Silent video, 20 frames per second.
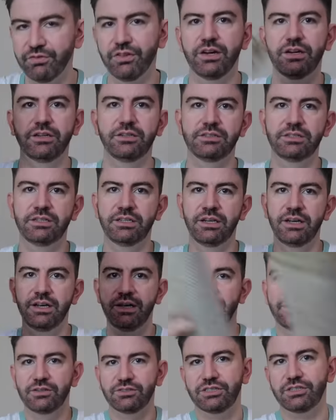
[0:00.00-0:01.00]
of those, so
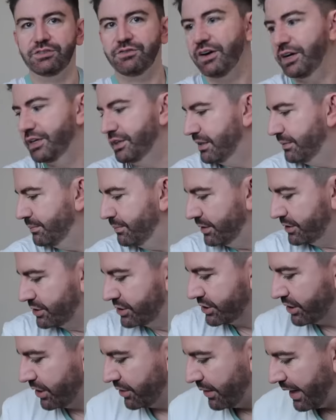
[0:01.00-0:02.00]
I just find them
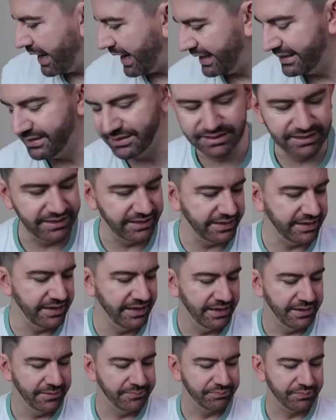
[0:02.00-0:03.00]
so
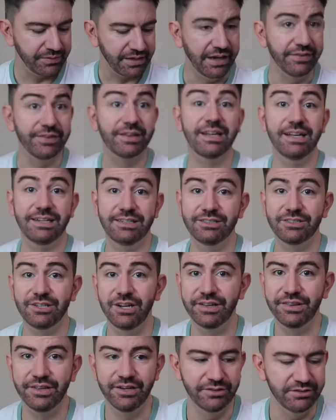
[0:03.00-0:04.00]
handy. And the kittens
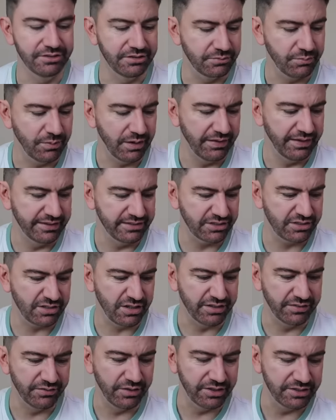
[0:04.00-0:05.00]
like those as well, they're just
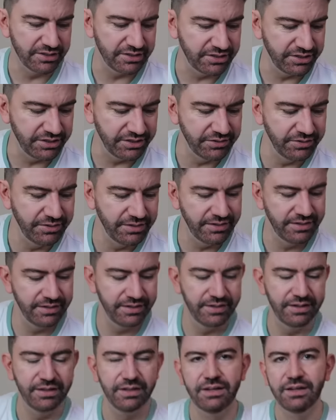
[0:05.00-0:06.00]
kind of nice to
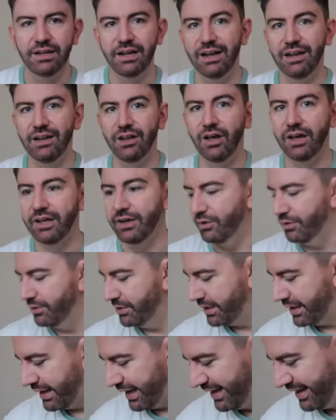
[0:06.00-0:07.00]
lie
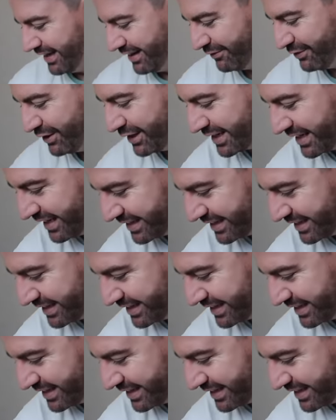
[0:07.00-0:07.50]
on for the